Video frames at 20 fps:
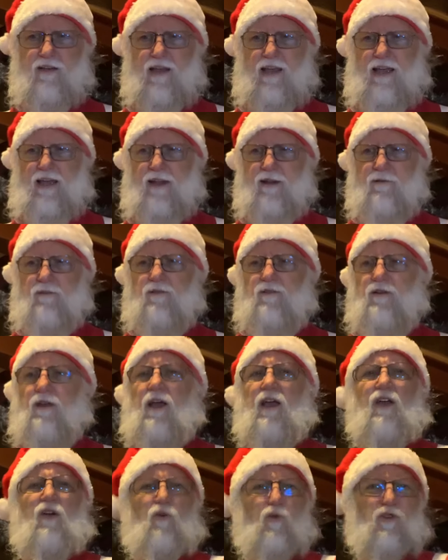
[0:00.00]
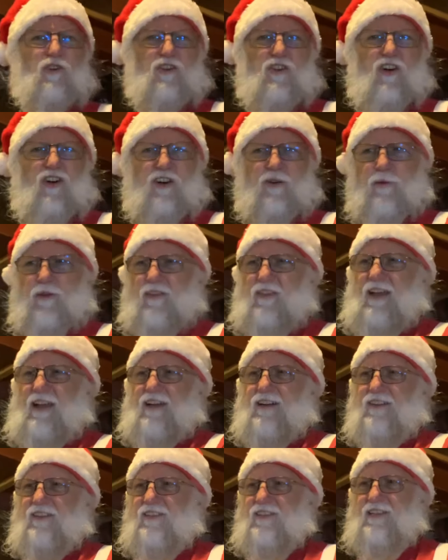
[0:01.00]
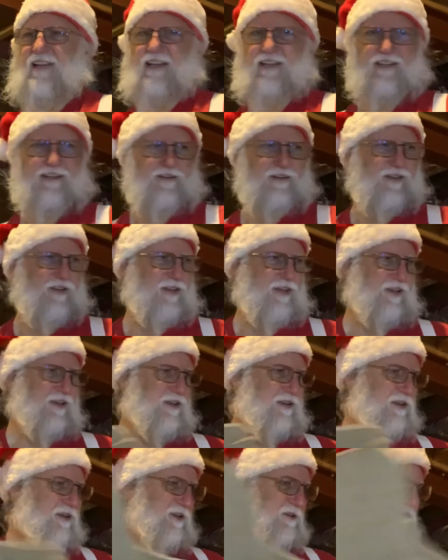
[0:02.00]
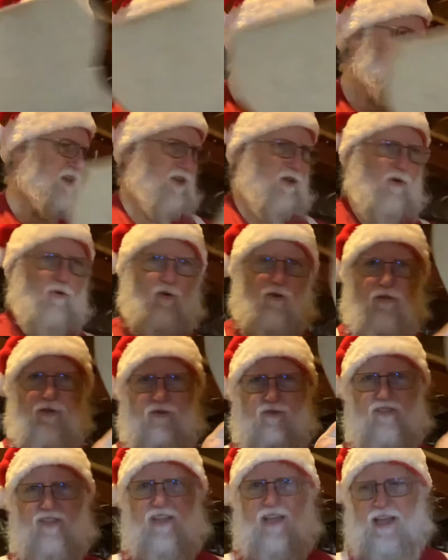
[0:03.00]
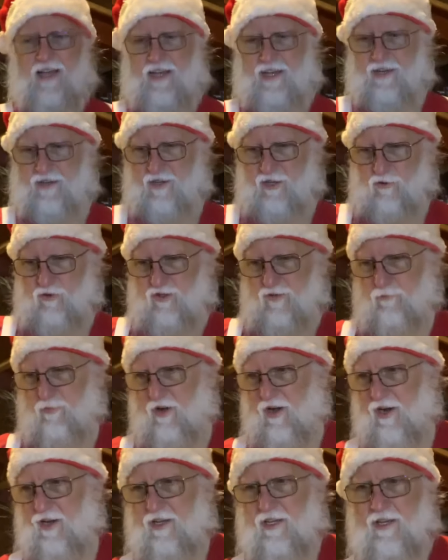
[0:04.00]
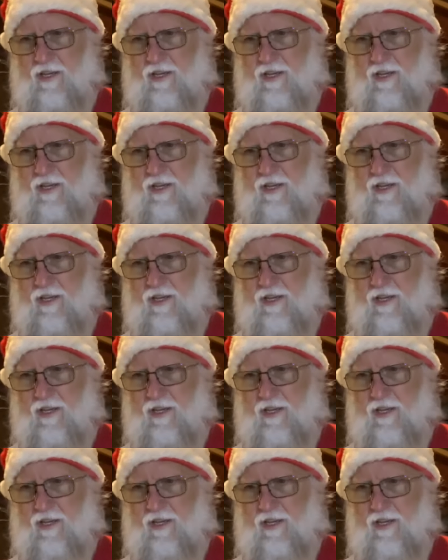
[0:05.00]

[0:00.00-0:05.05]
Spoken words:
And we're going to talk about that in a second. Well, there's the head. There's the body.